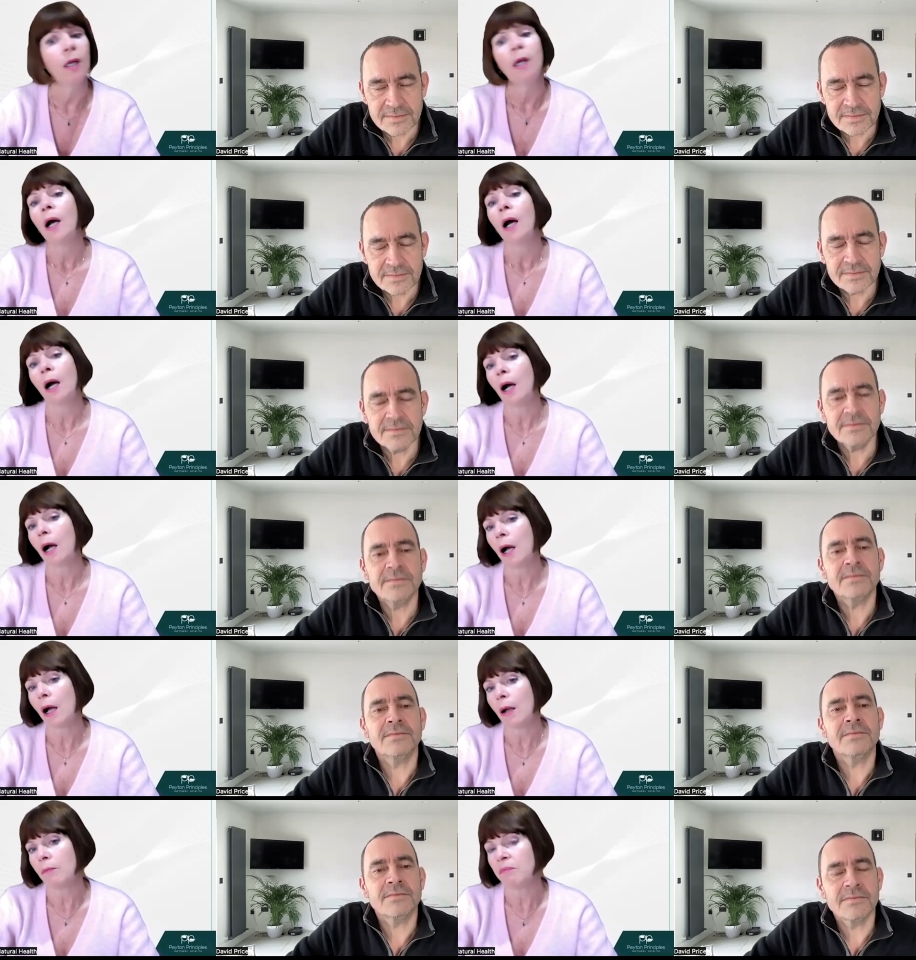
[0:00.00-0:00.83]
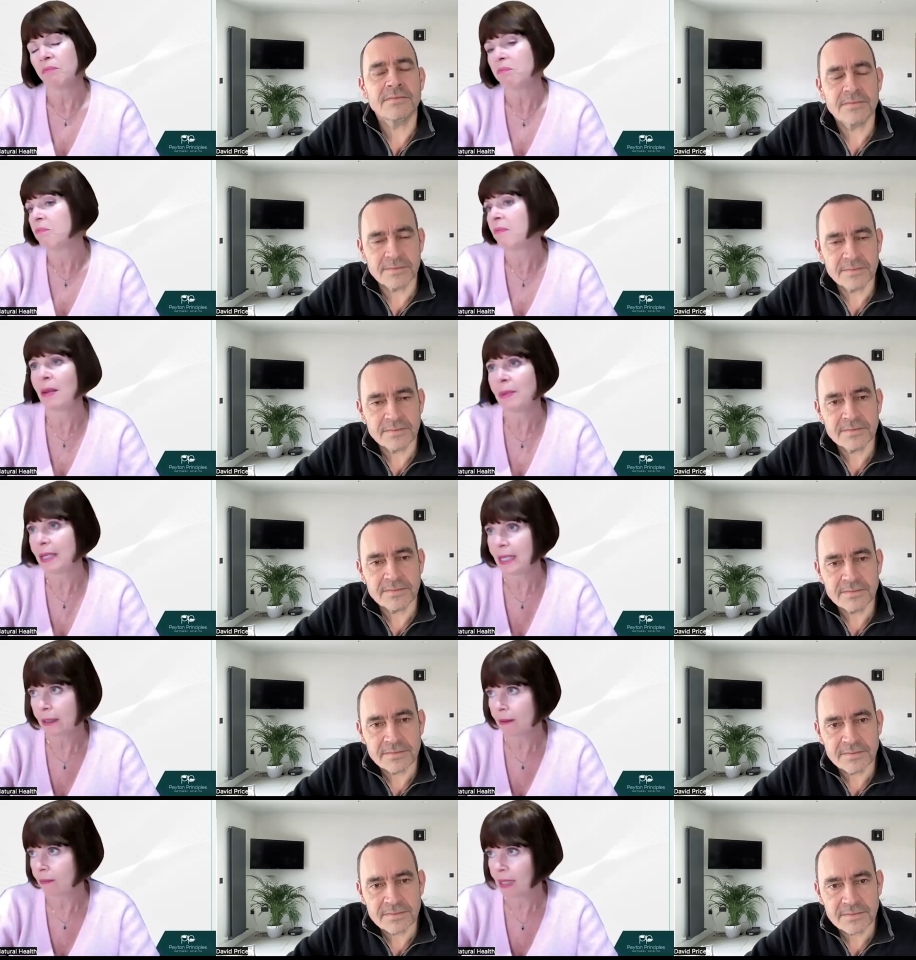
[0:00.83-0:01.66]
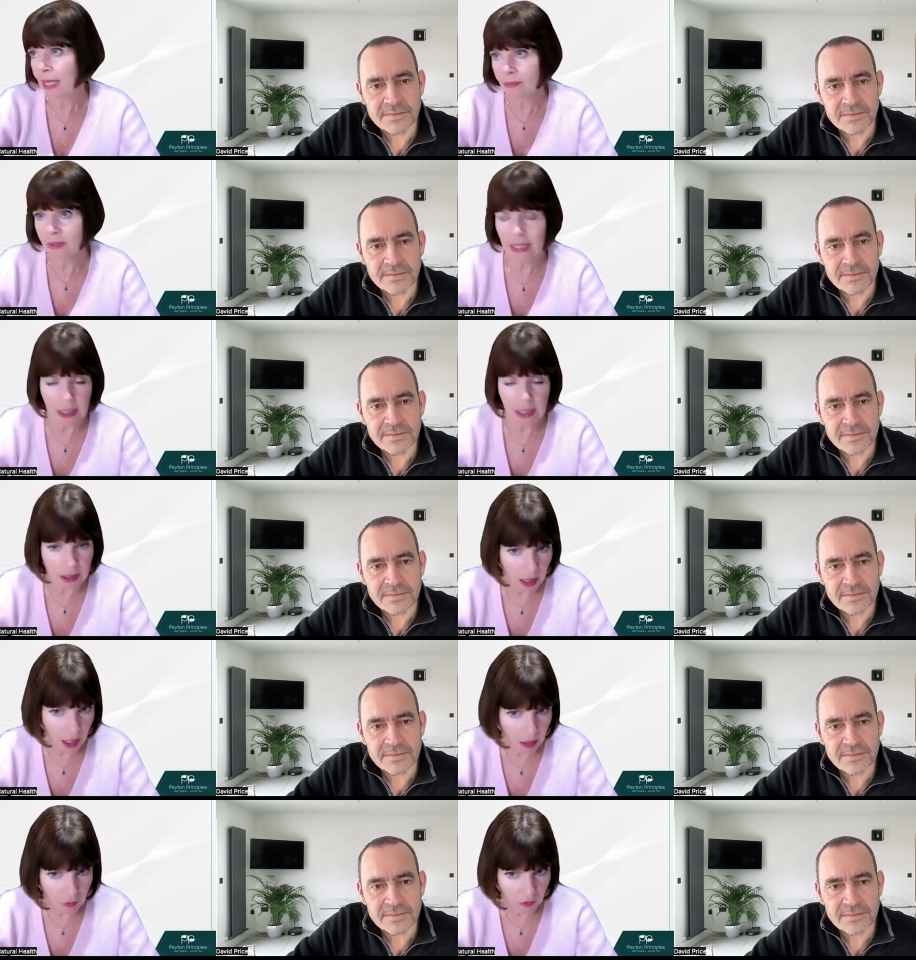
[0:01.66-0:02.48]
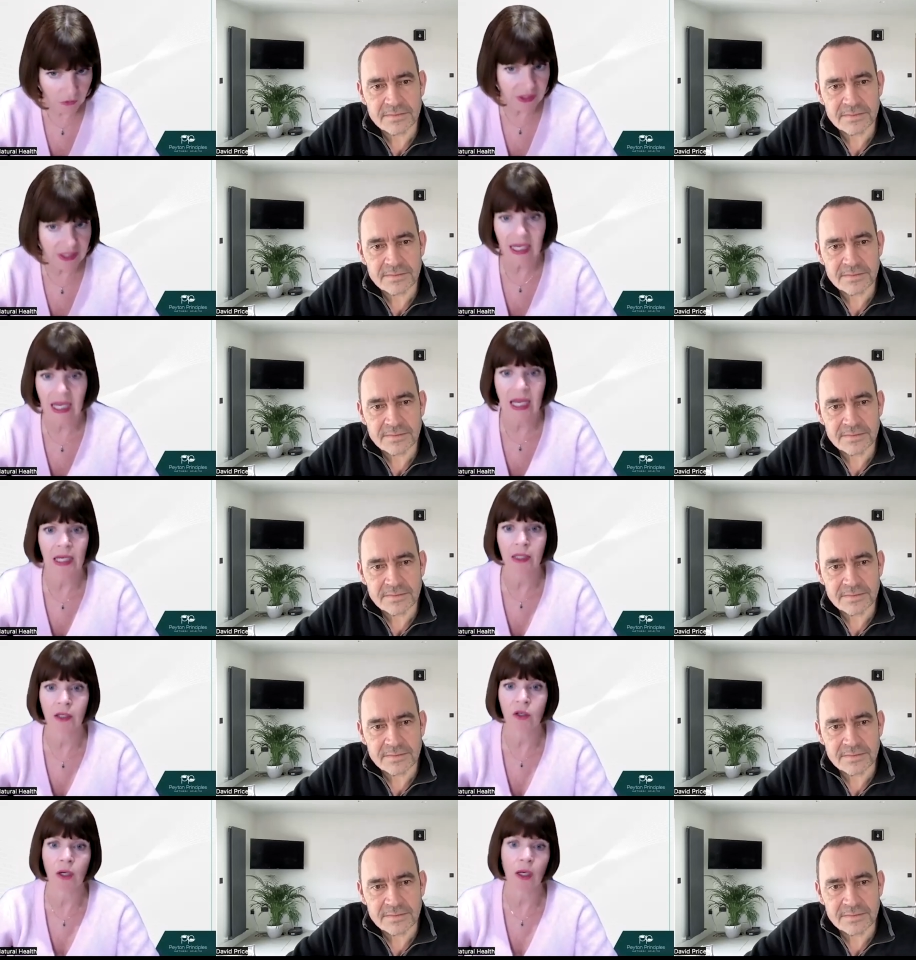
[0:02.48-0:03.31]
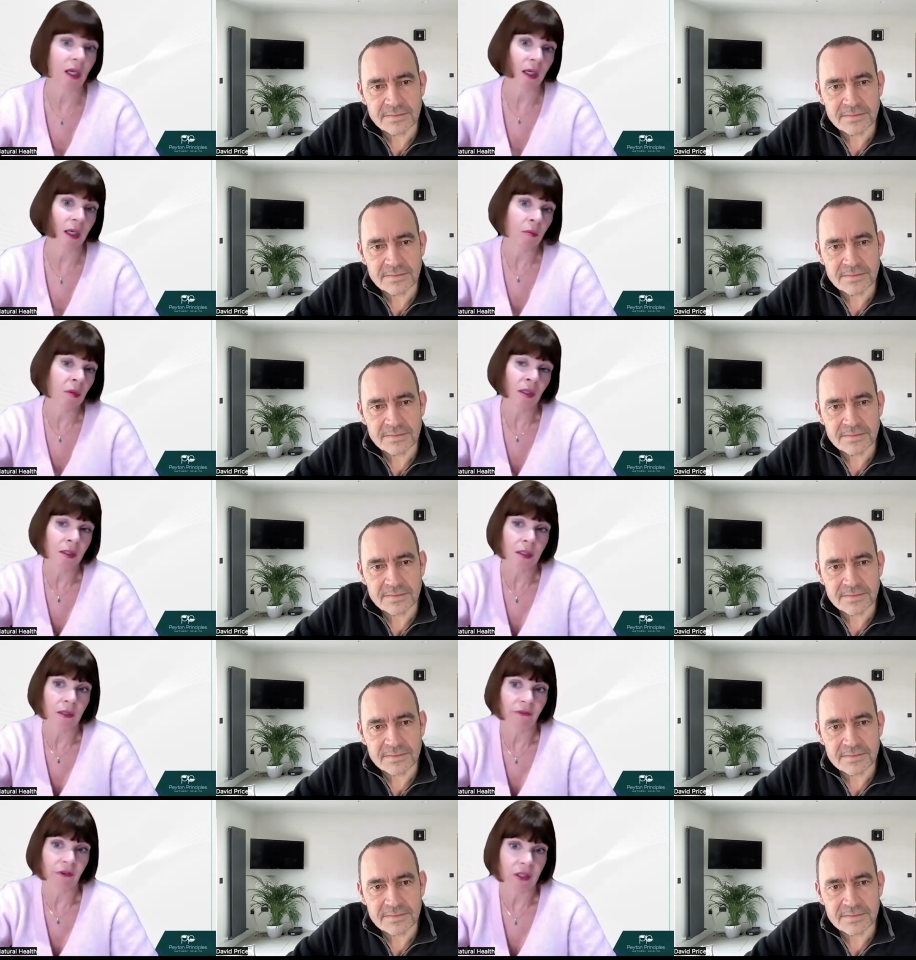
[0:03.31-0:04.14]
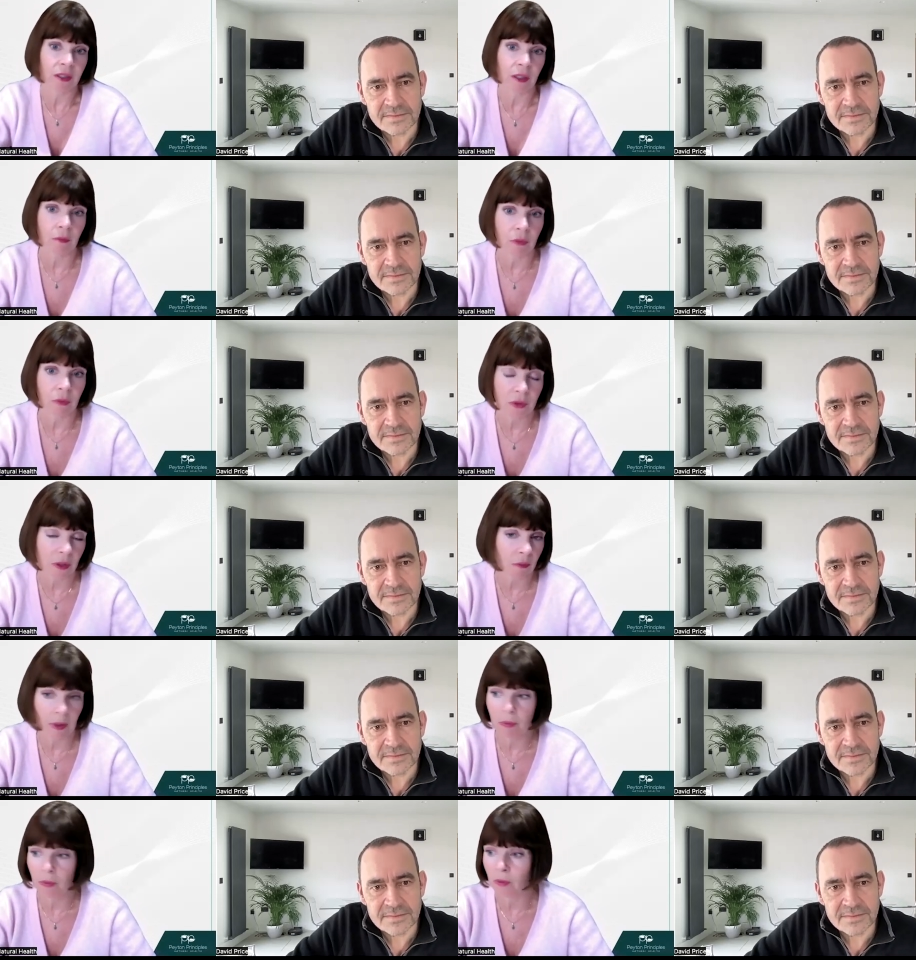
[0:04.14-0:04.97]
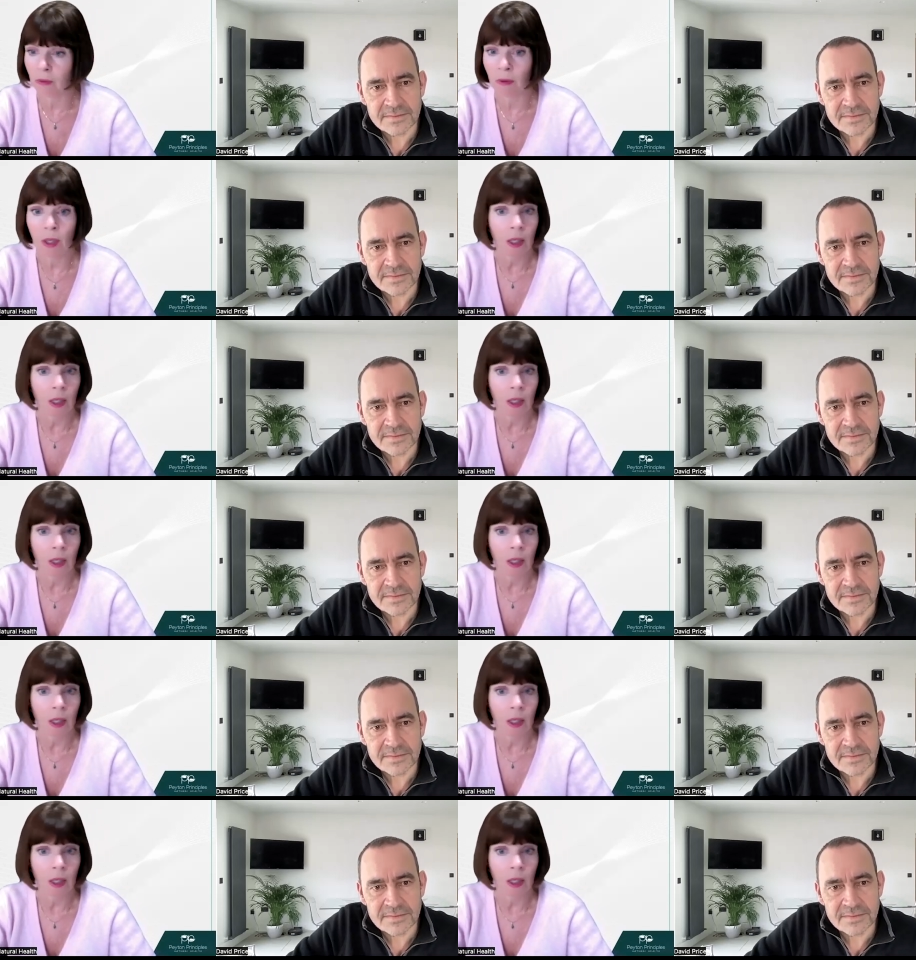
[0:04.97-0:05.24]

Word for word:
Speaker 1: um, maybe kept taking time off sick you know like immunity for example some people